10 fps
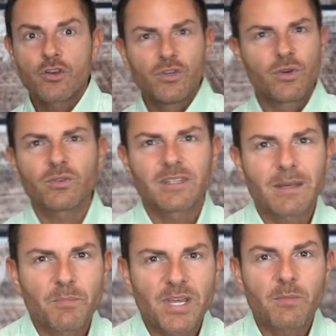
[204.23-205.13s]
you don't
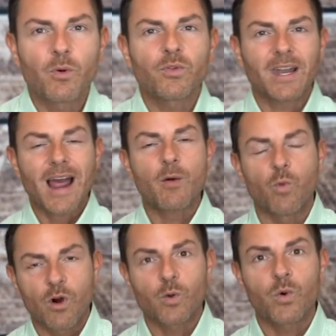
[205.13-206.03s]
think people that I
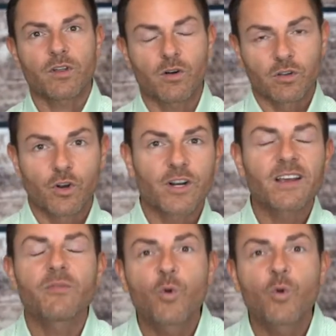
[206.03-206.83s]
work with are learning?